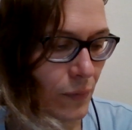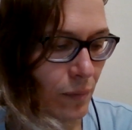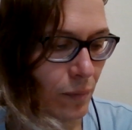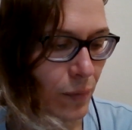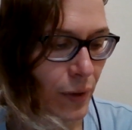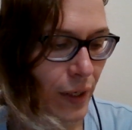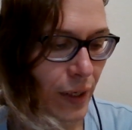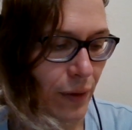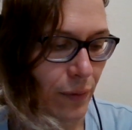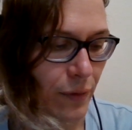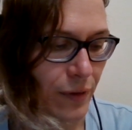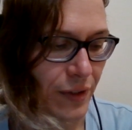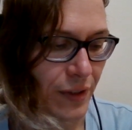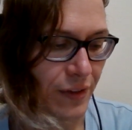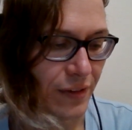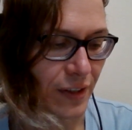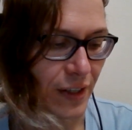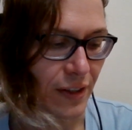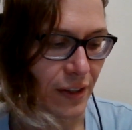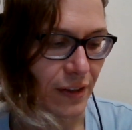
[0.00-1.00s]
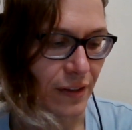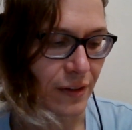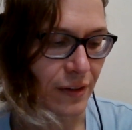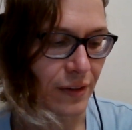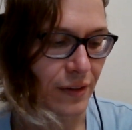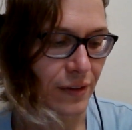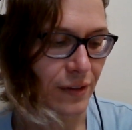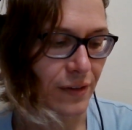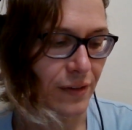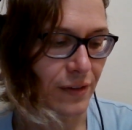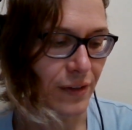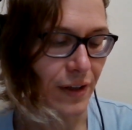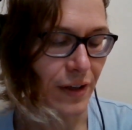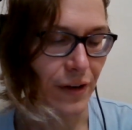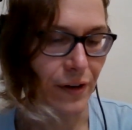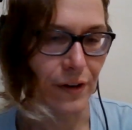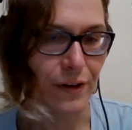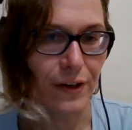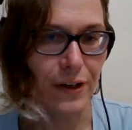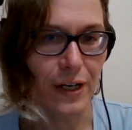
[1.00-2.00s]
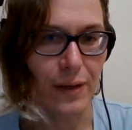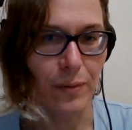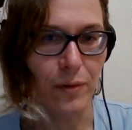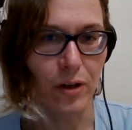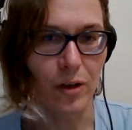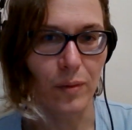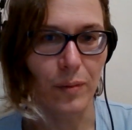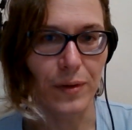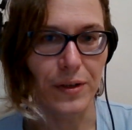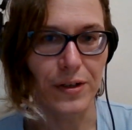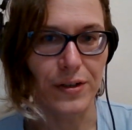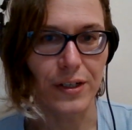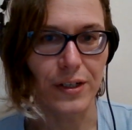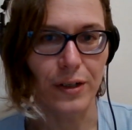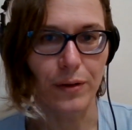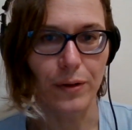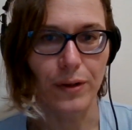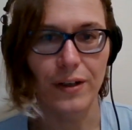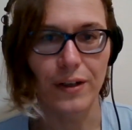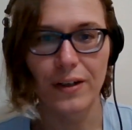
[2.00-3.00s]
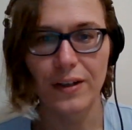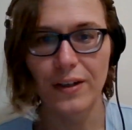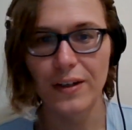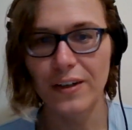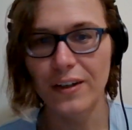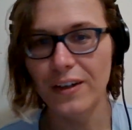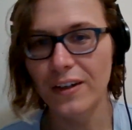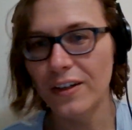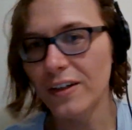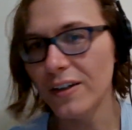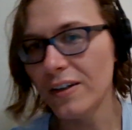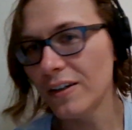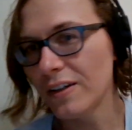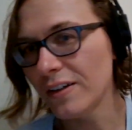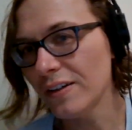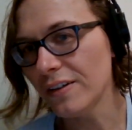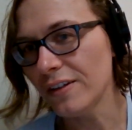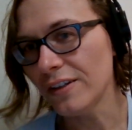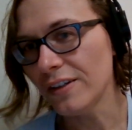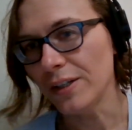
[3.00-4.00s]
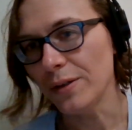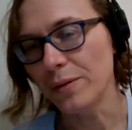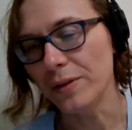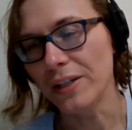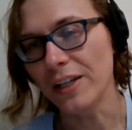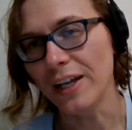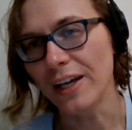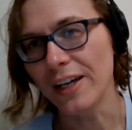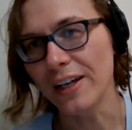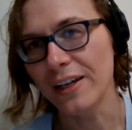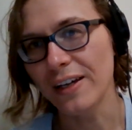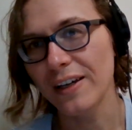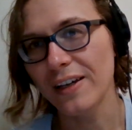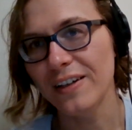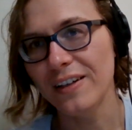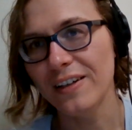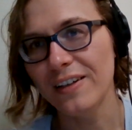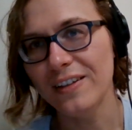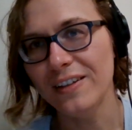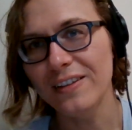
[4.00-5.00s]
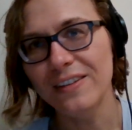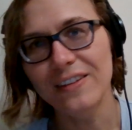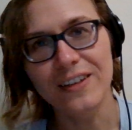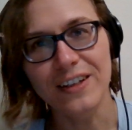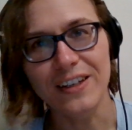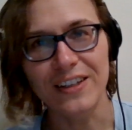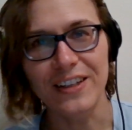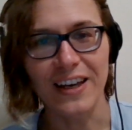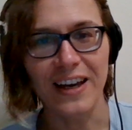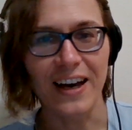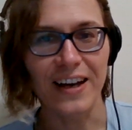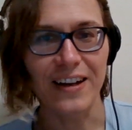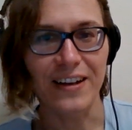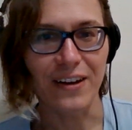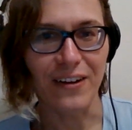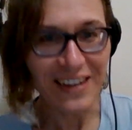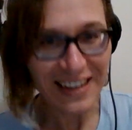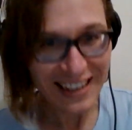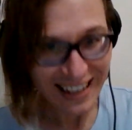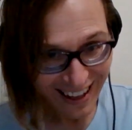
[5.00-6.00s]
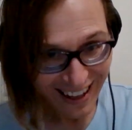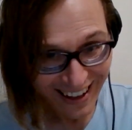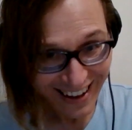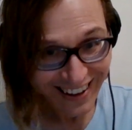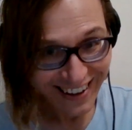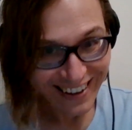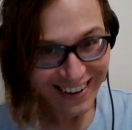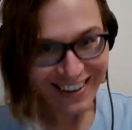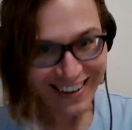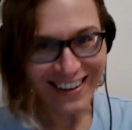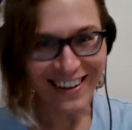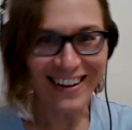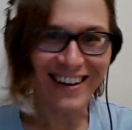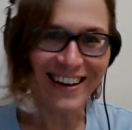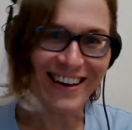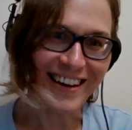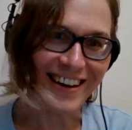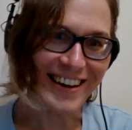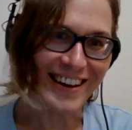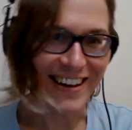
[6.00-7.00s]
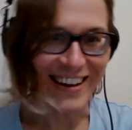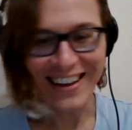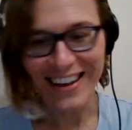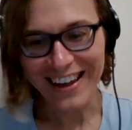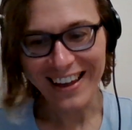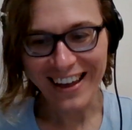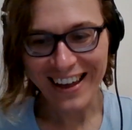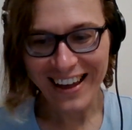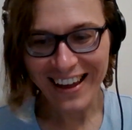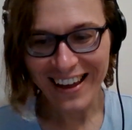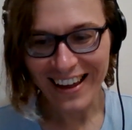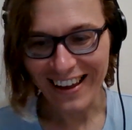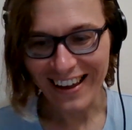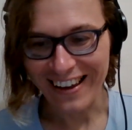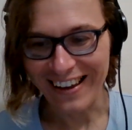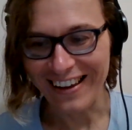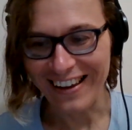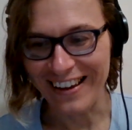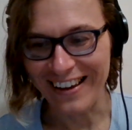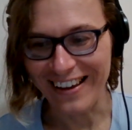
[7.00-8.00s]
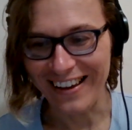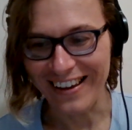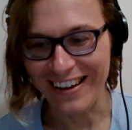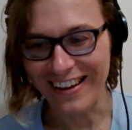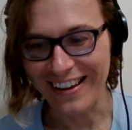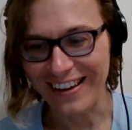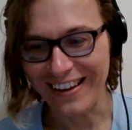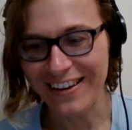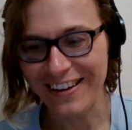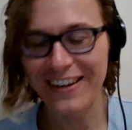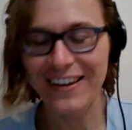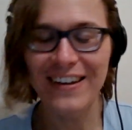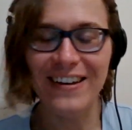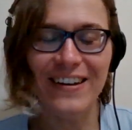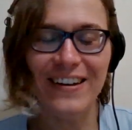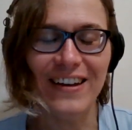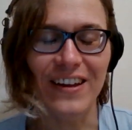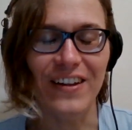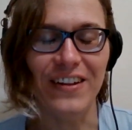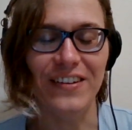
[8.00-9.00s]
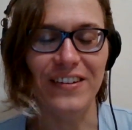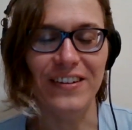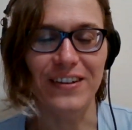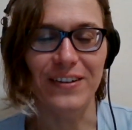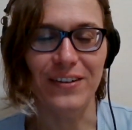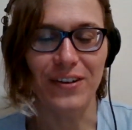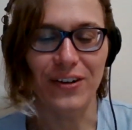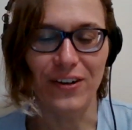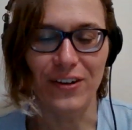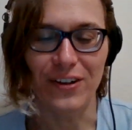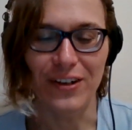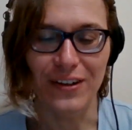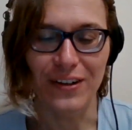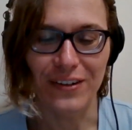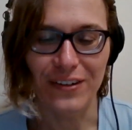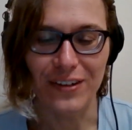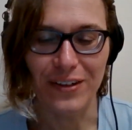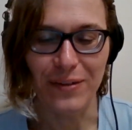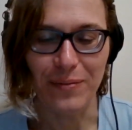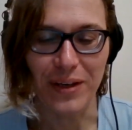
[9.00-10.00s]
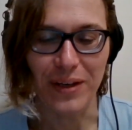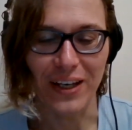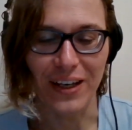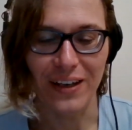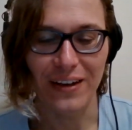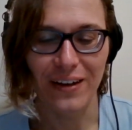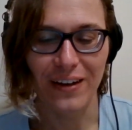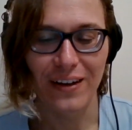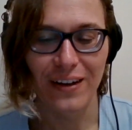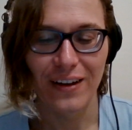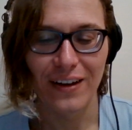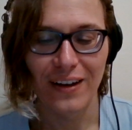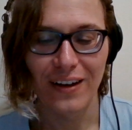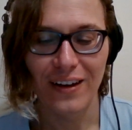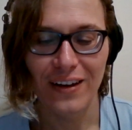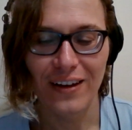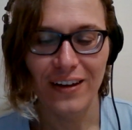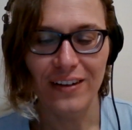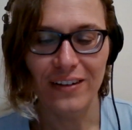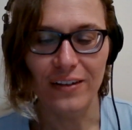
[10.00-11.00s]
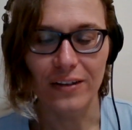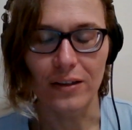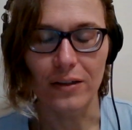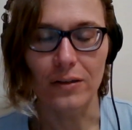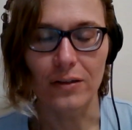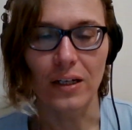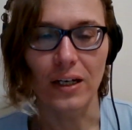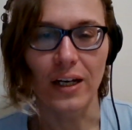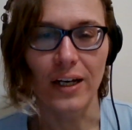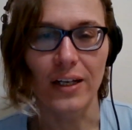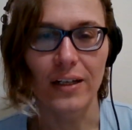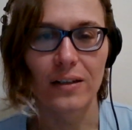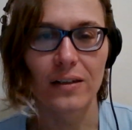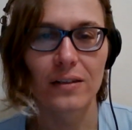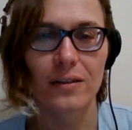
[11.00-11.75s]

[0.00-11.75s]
But I was excited to hear her come home, and she would like look at the cat and go, hi, hey, and she'd turn to me to go, hi,